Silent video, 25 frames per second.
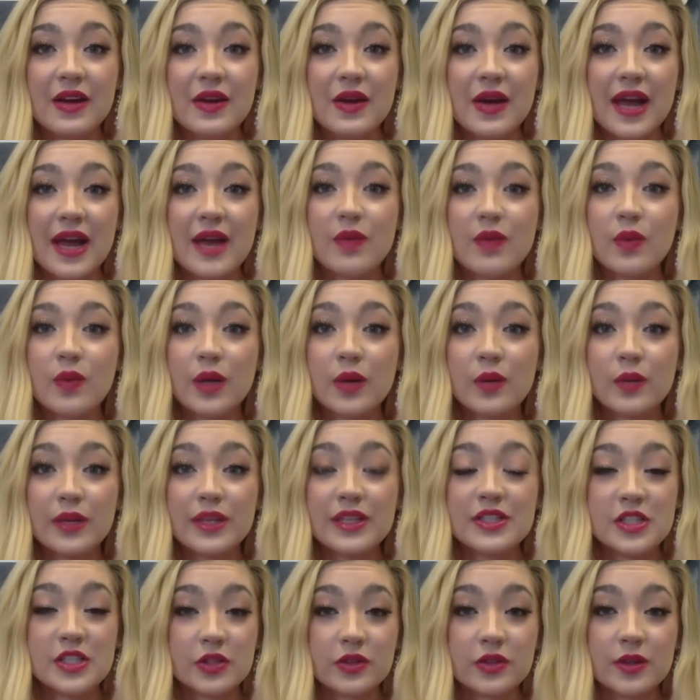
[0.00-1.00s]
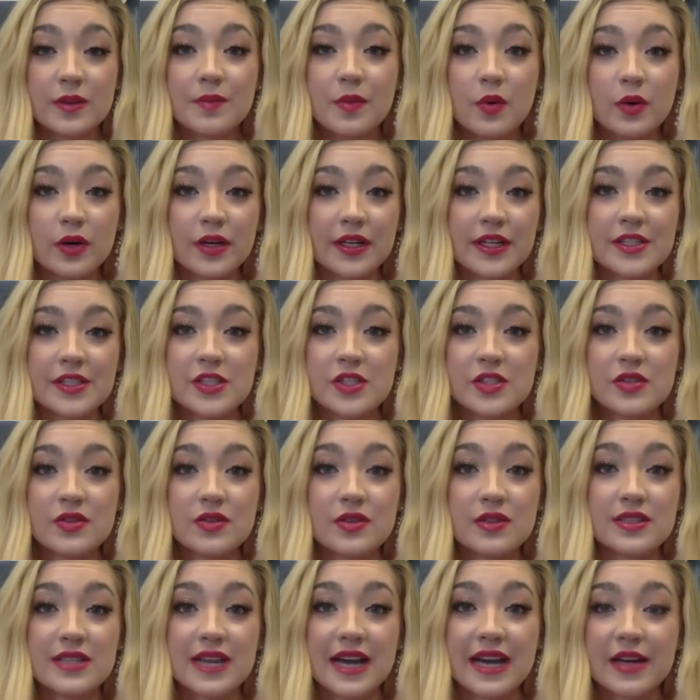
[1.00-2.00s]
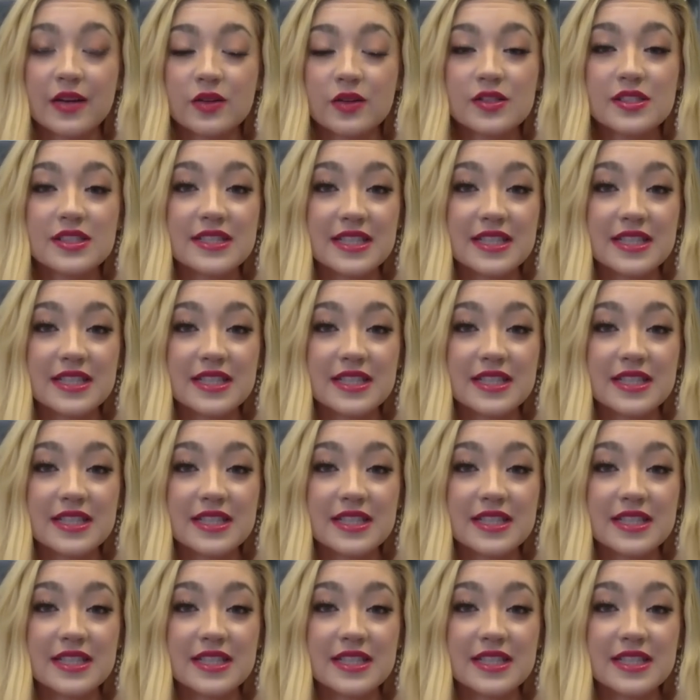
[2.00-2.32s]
And when we do report it to Title